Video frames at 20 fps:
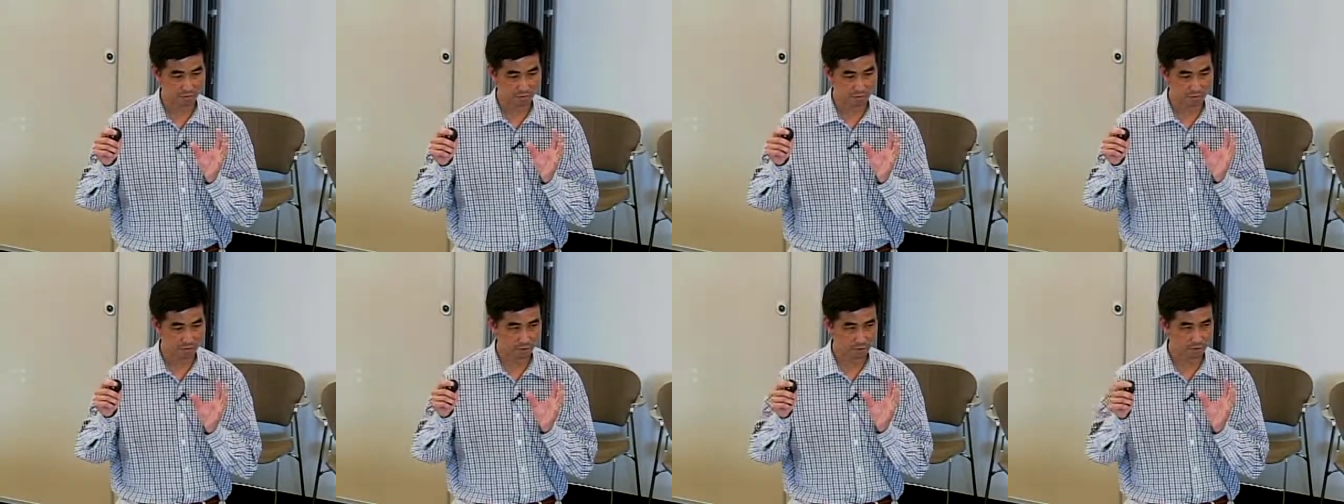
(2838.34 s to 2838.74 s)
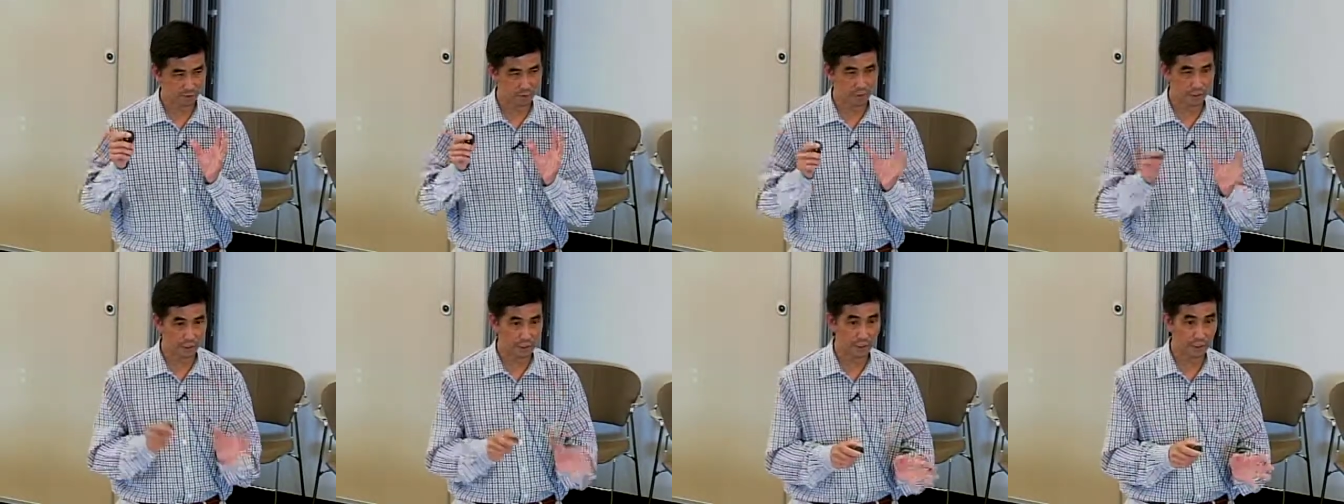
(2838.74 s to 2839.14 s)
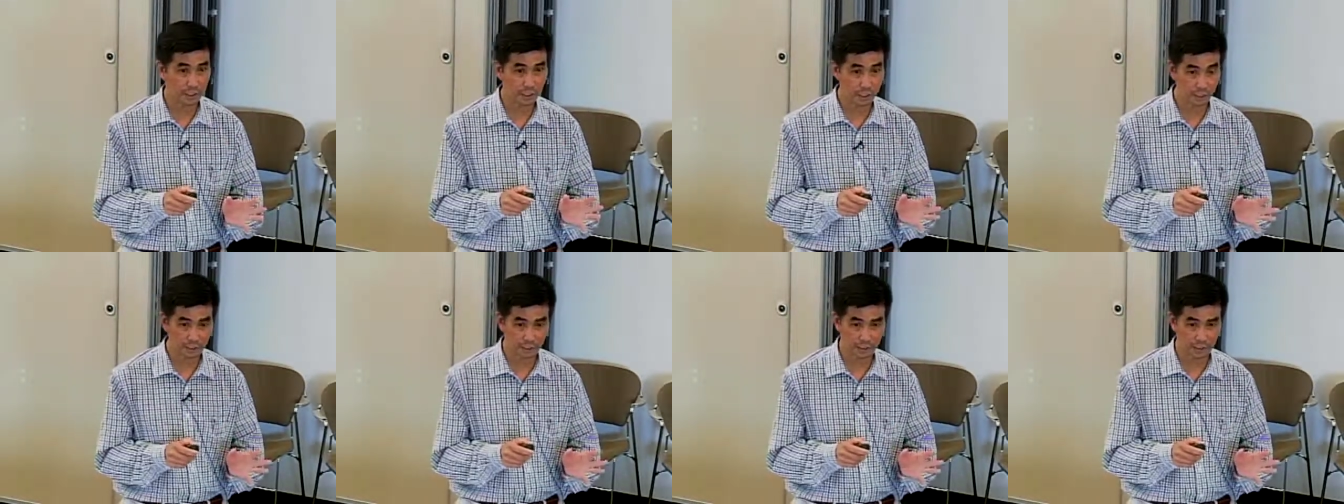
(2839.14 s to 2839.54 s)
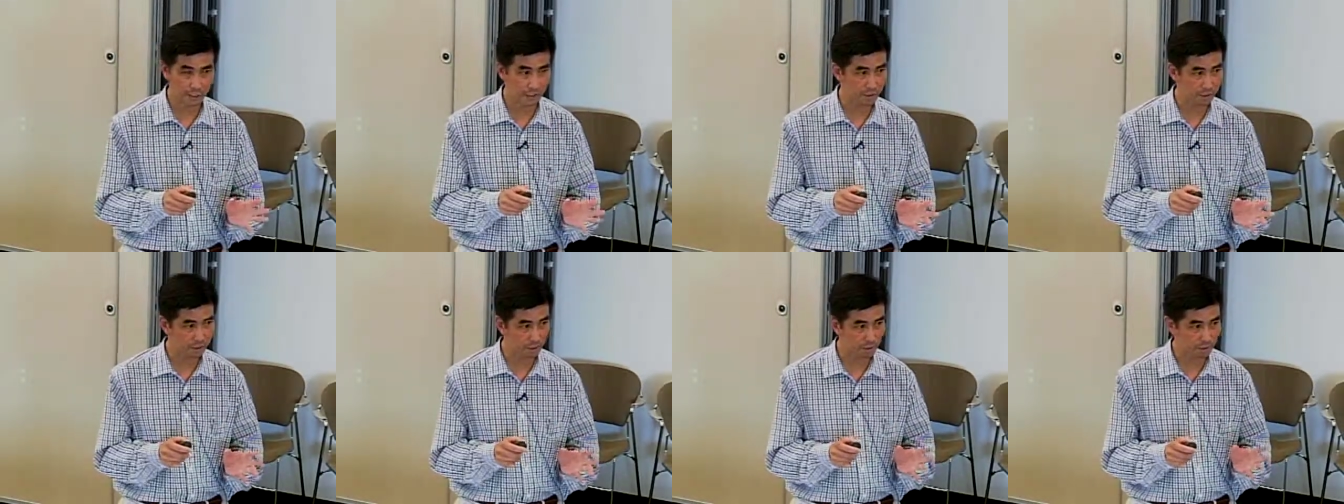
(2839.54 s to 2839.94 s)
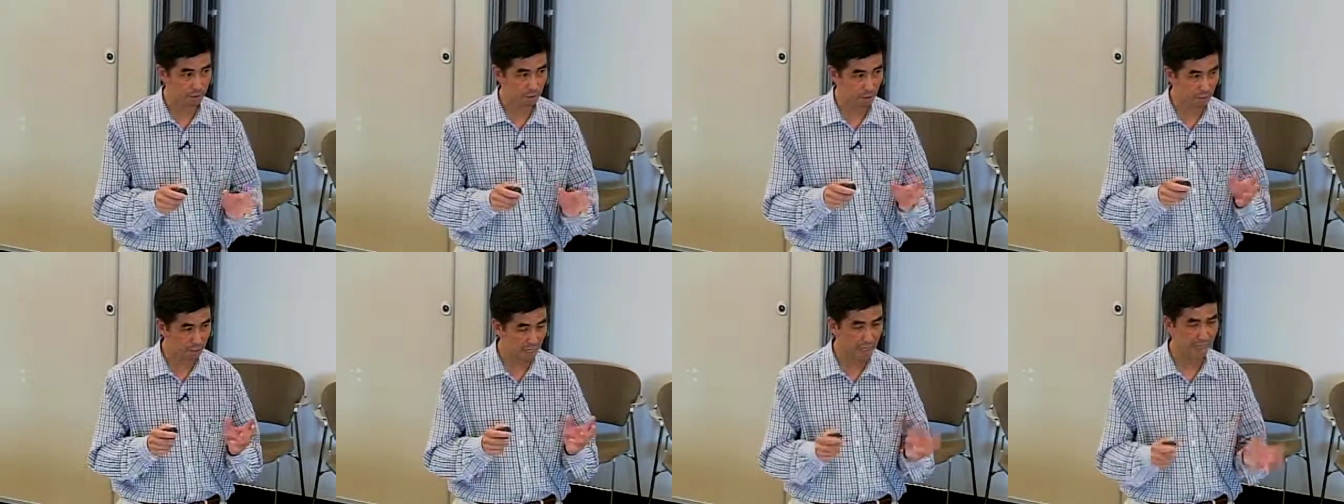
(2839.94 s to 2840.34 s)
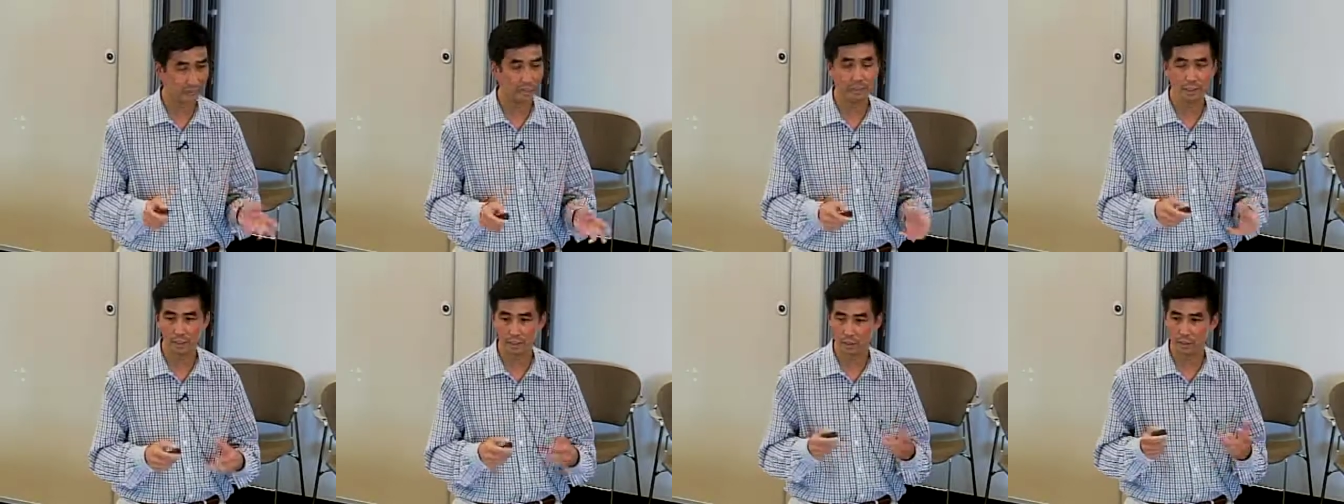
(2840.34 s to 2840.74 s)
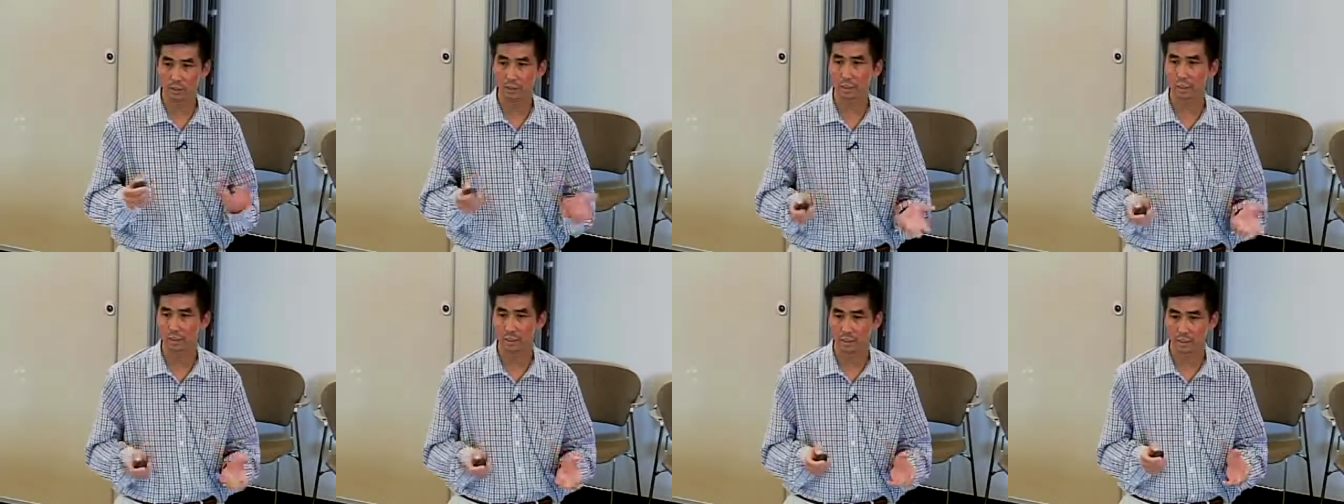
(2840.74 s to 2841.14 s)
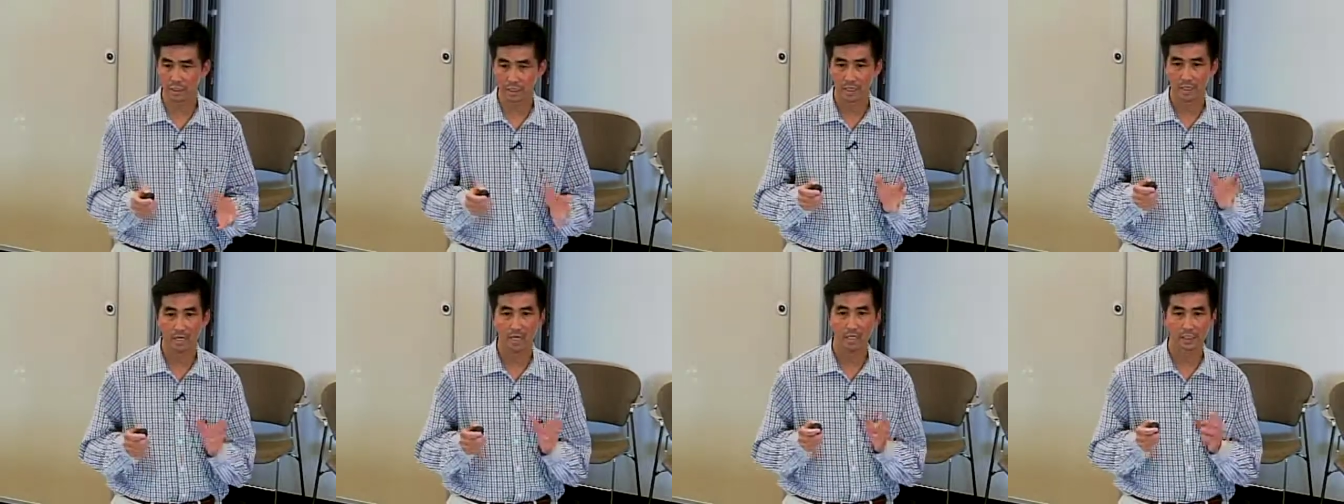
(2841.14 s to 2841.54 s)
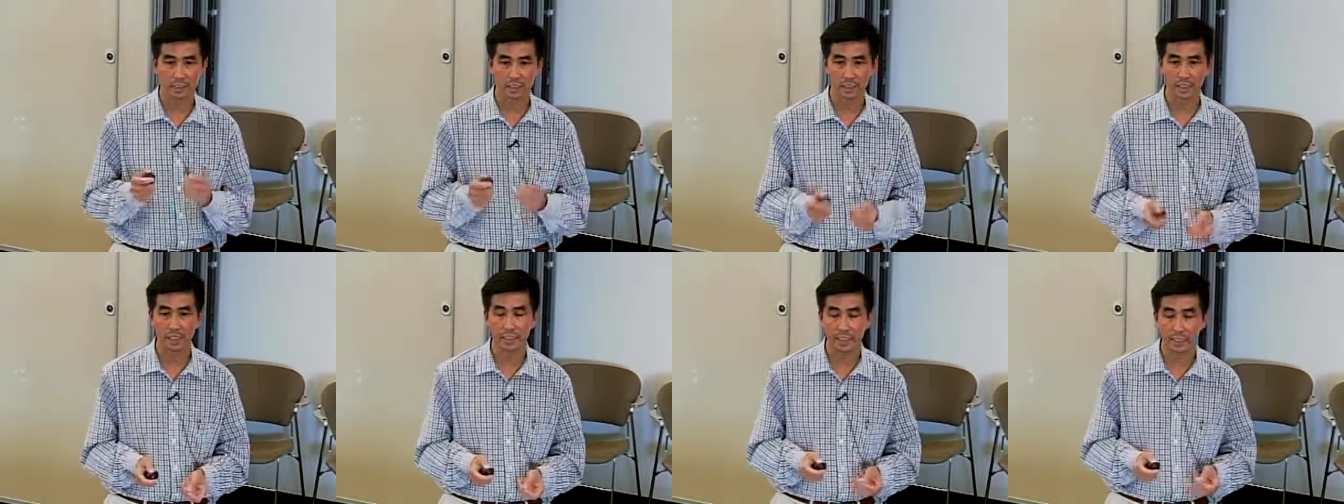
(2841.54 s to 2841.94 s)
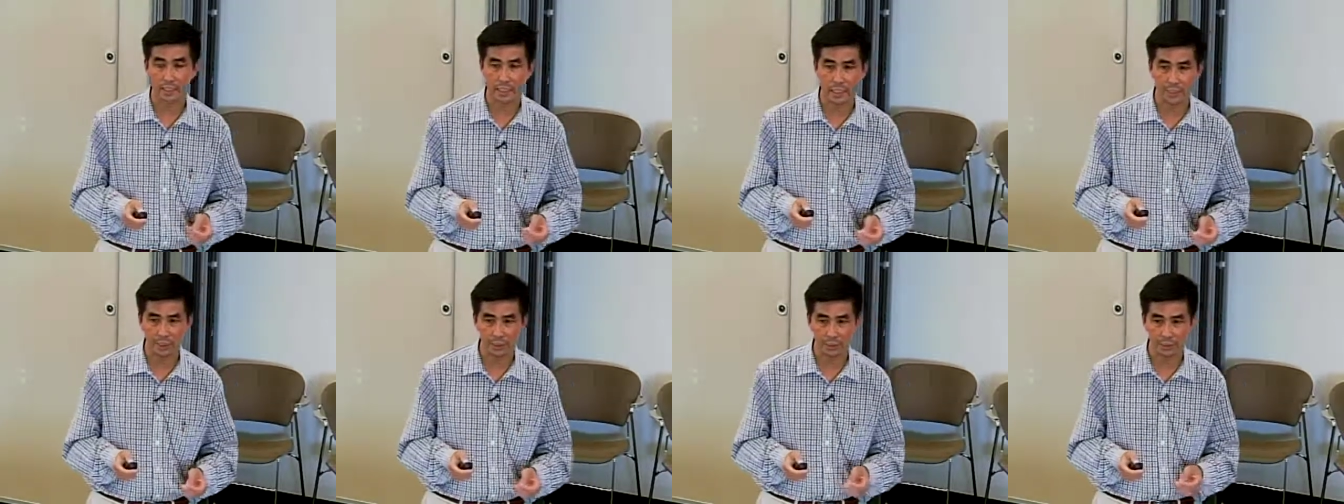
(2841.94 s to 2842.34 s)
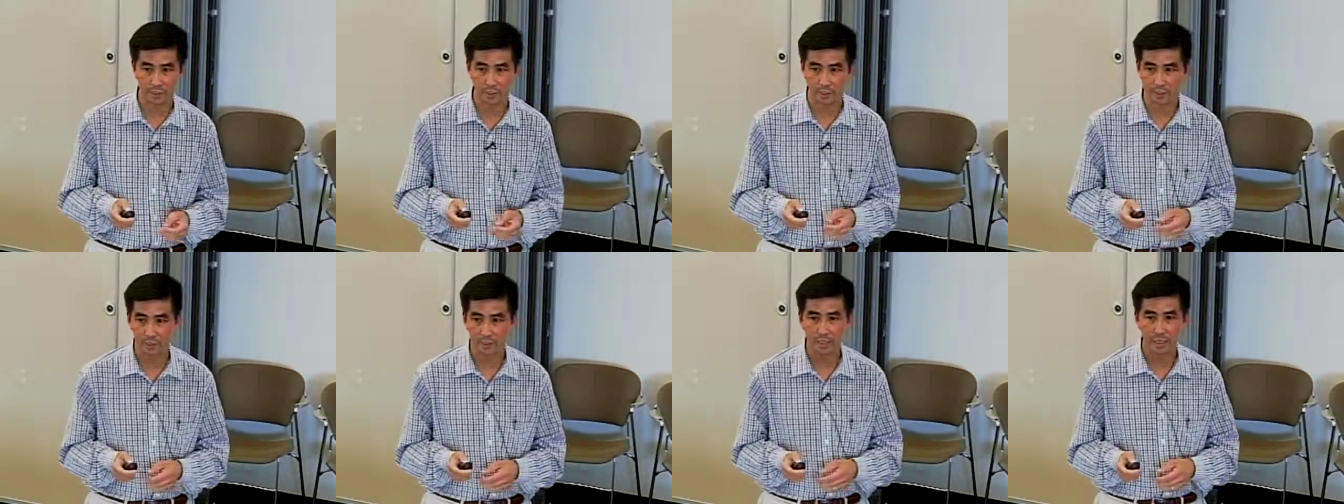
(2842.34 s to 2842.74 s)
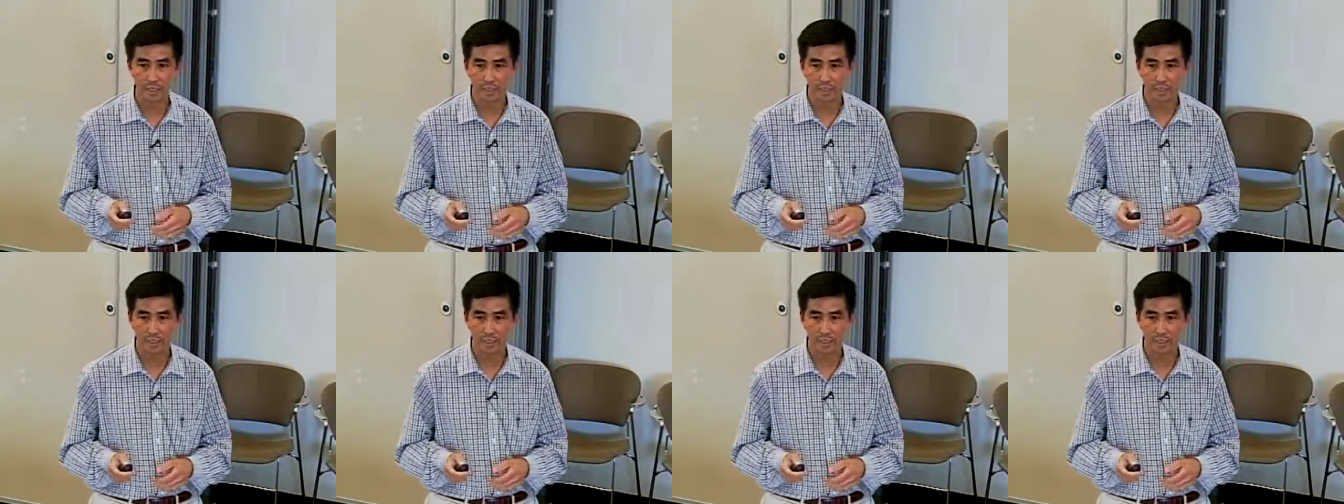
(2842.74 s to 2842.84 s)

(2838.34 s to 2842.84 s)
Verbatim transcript: folks are trying to teach the kids to, to practice and learn how to sustain attention.